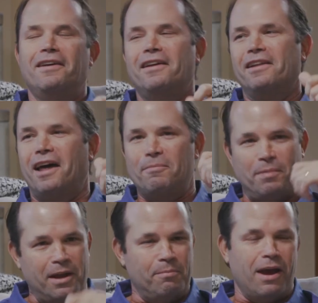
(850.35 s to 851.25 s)
a lot of
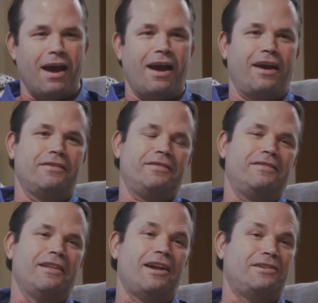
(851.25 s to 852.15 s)
beanbags,
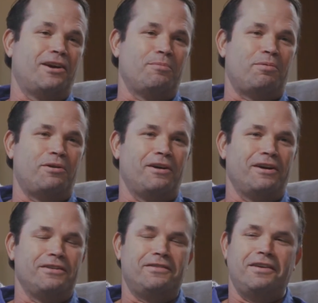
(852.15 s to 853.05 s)
a lot of
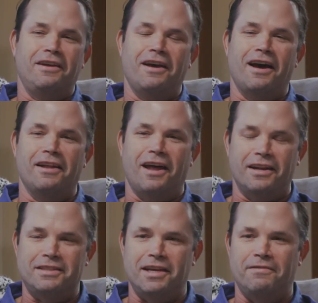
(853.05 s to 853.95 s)
dartboards, a lot
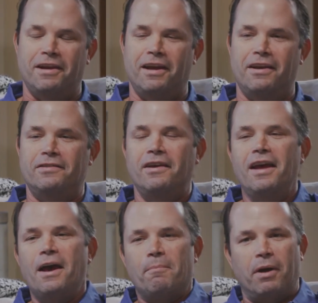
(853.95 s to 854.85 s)
of TVs,
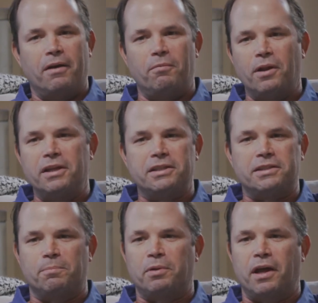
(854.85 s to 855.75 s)
but really just
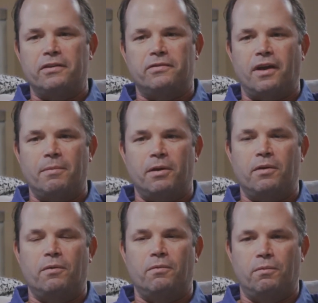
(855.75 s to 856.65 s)
a place. I mean,
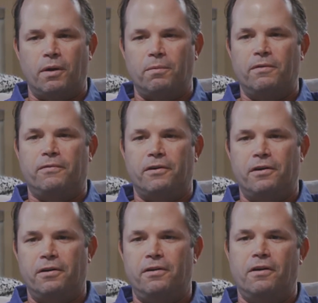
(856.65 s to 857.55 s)
what we've
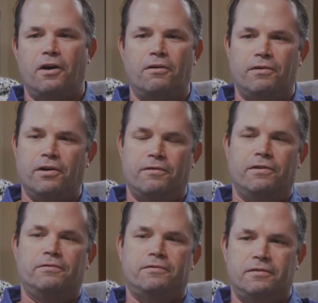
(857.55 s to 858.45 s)
heard over and
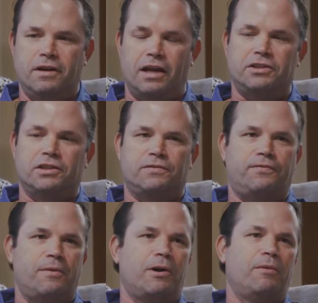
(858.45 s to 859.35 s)
over, not just
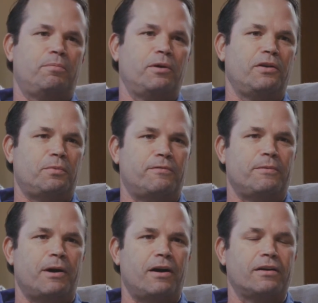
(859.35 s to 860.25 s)
from our employees, but from
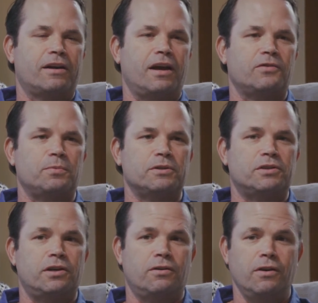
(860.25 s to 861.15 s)
our customers
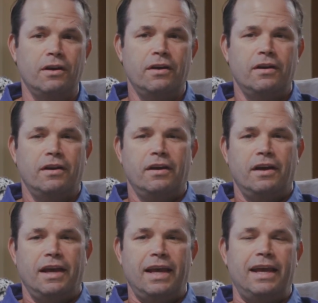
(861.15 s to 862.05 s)
too,
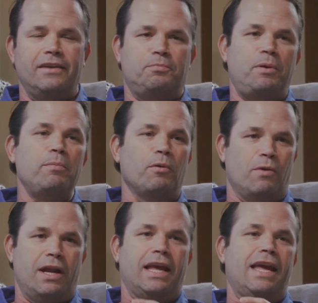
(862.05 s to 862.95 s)
is people
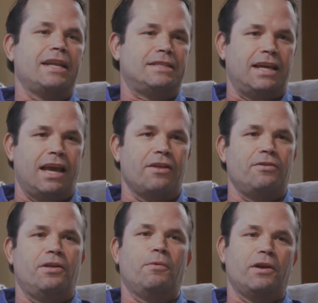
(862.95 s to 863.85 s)
want to get together.
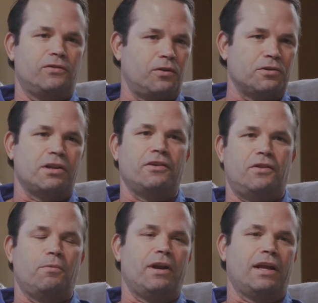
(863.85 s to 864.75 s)
They want to socialize, and they want to